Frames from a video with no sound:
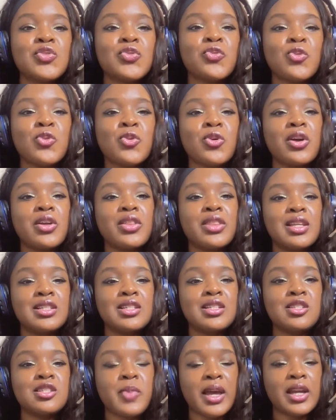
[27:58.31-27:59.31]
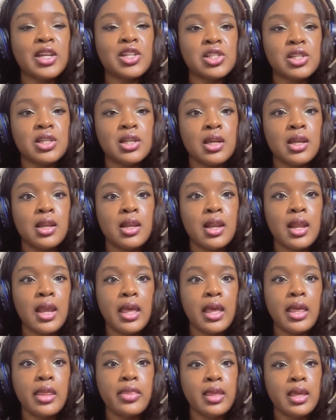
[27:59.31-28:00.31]
for the inspection.
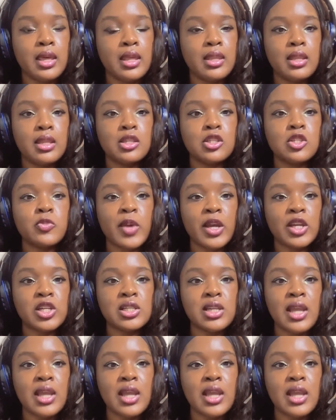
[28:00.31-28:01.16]
And then the inspection